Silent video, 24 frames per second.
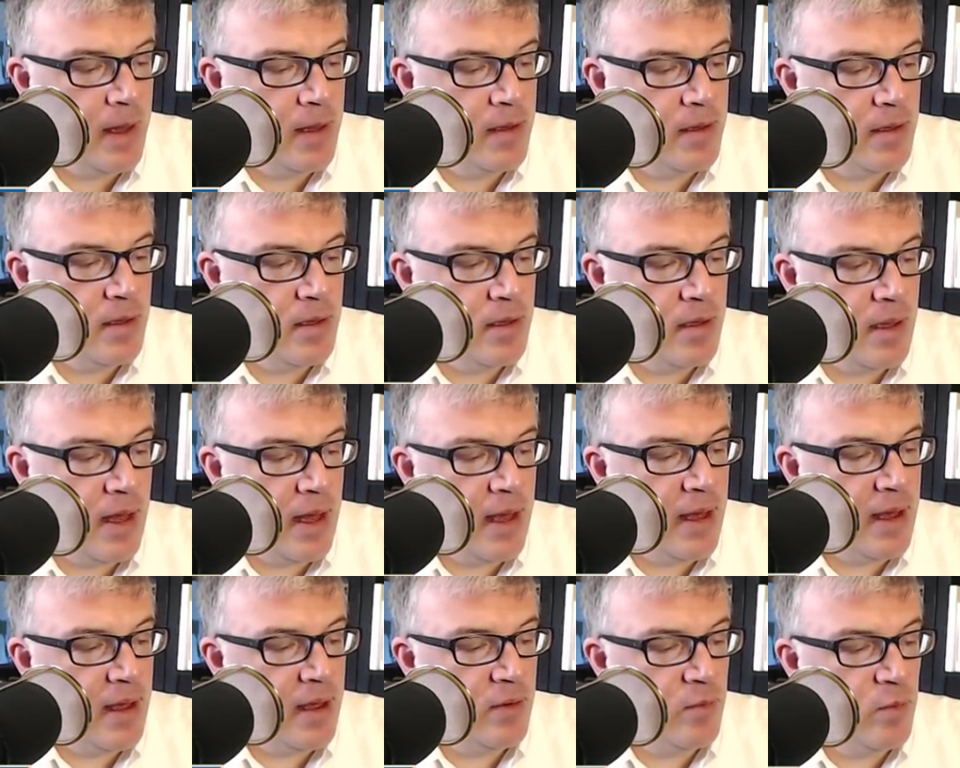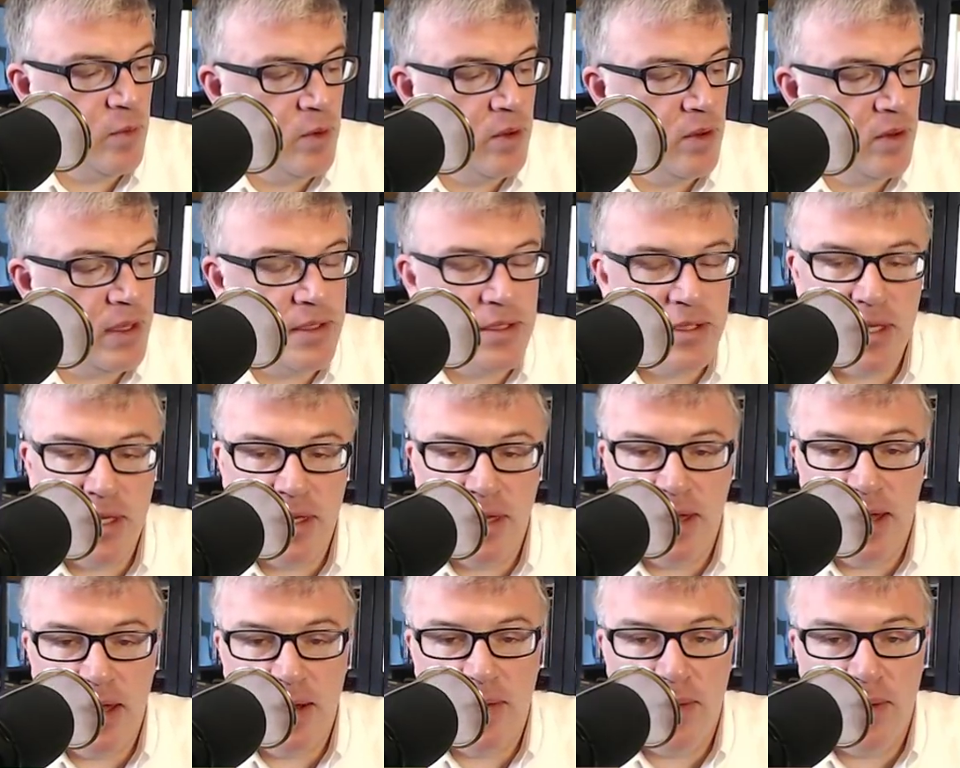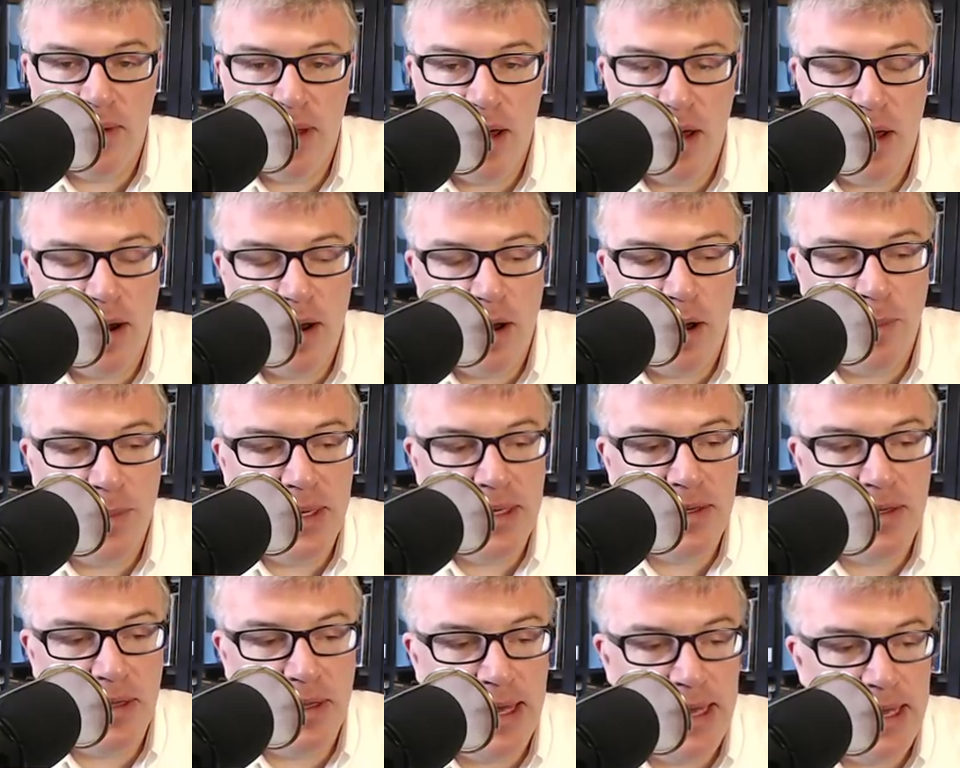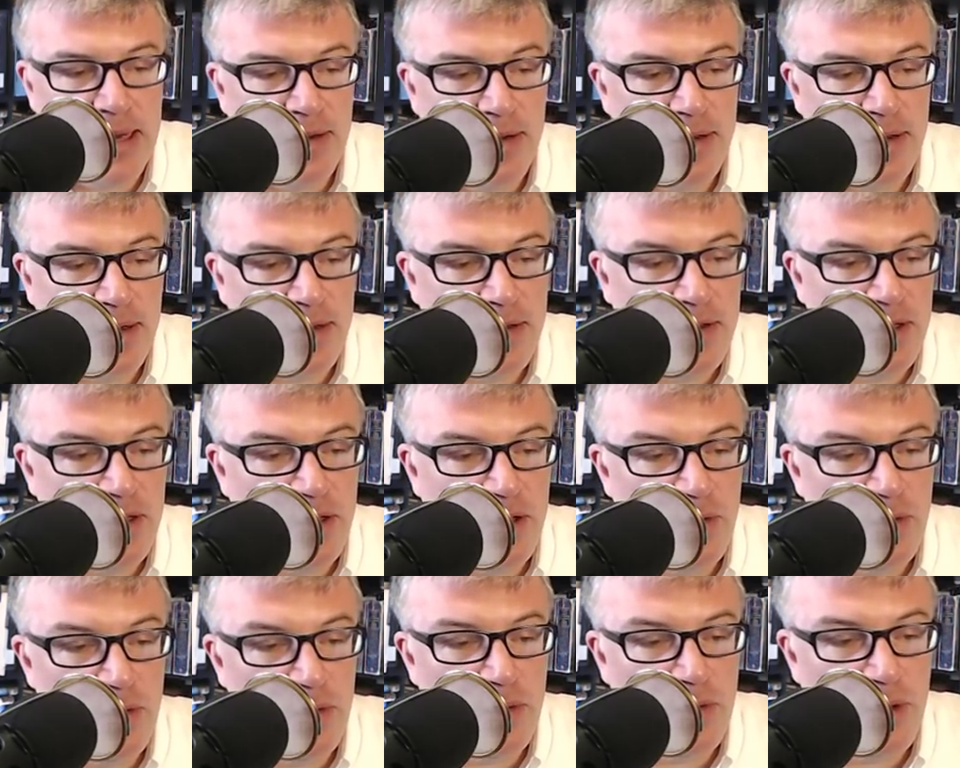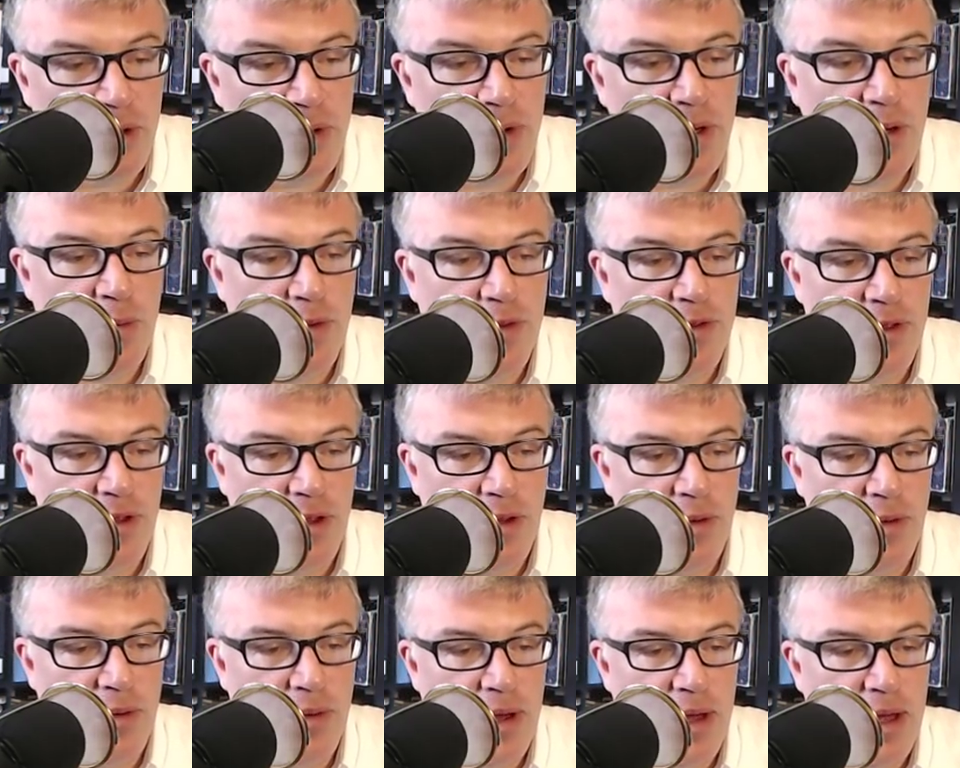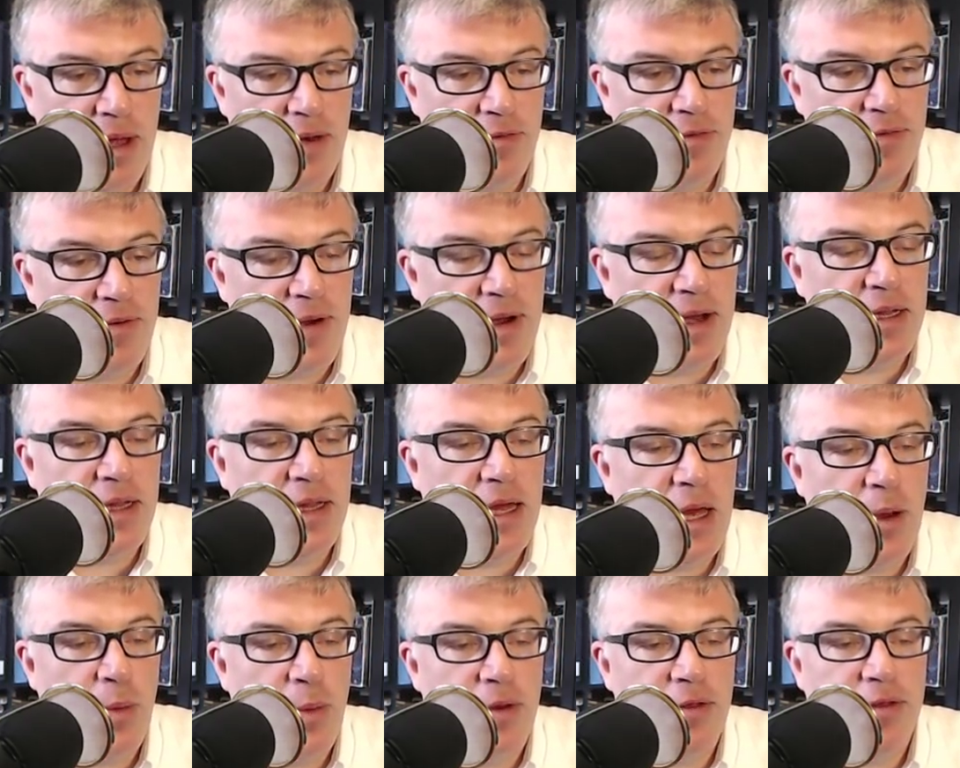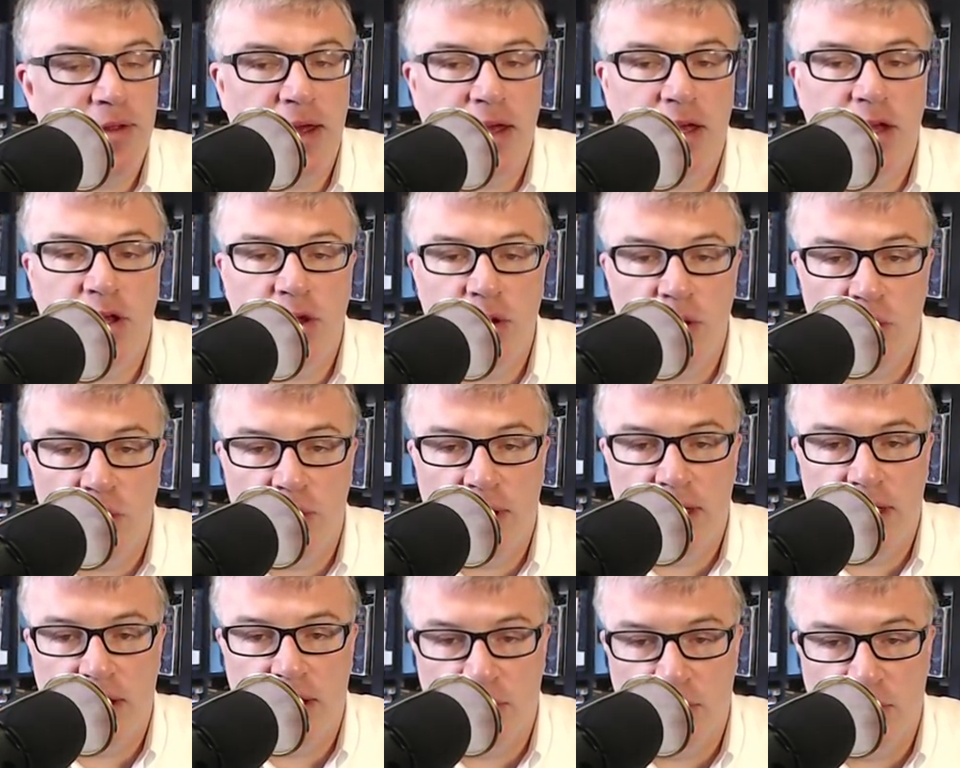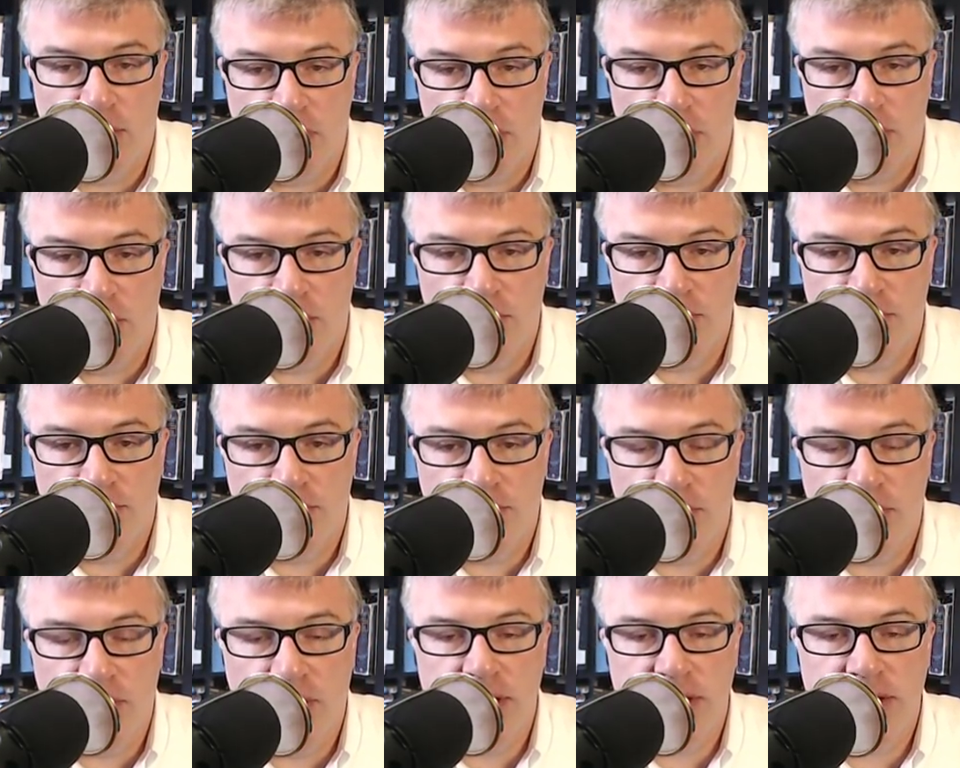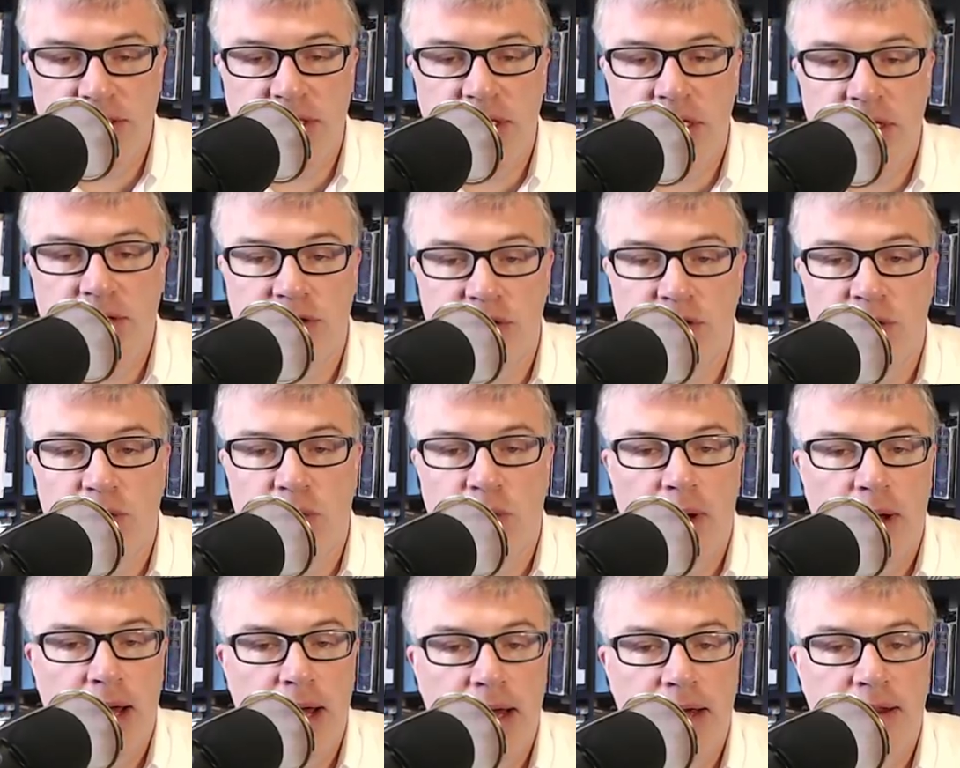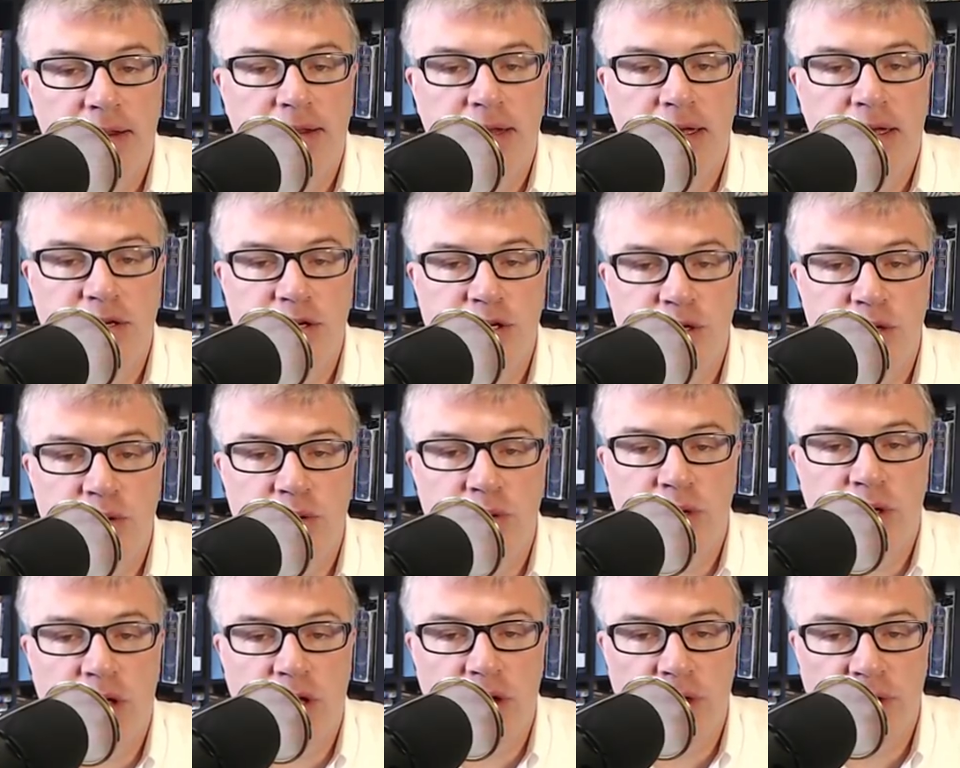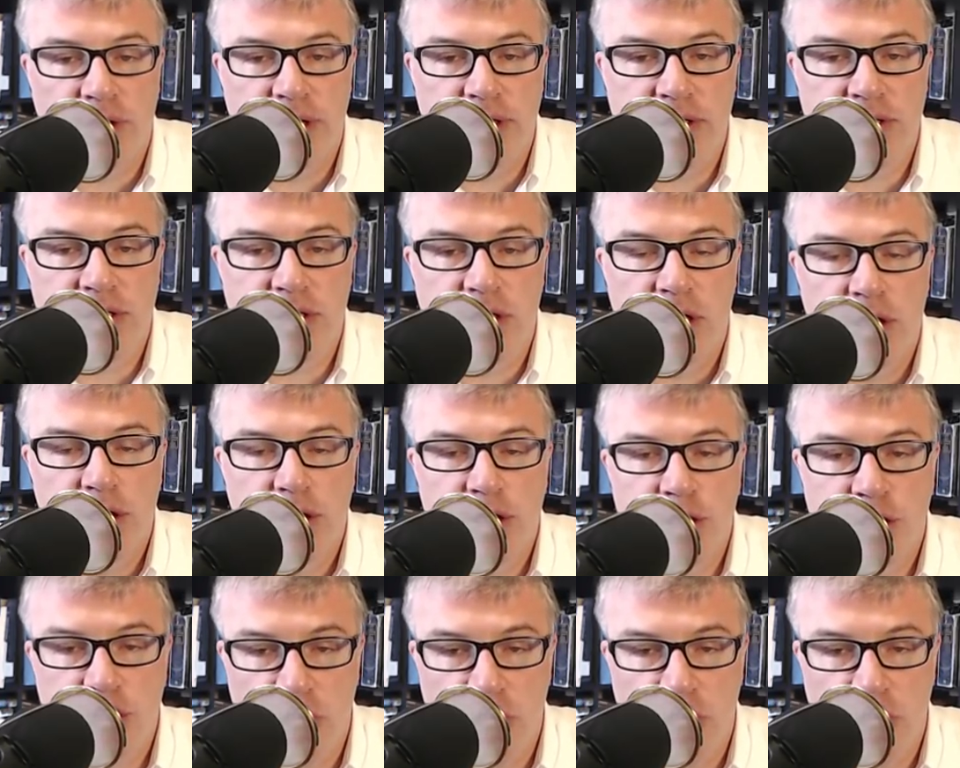And we'll continue, and I'll be delighted to continue learning with you. And finally, I want to thank you, Hero, for listening to the Jew Curious Show.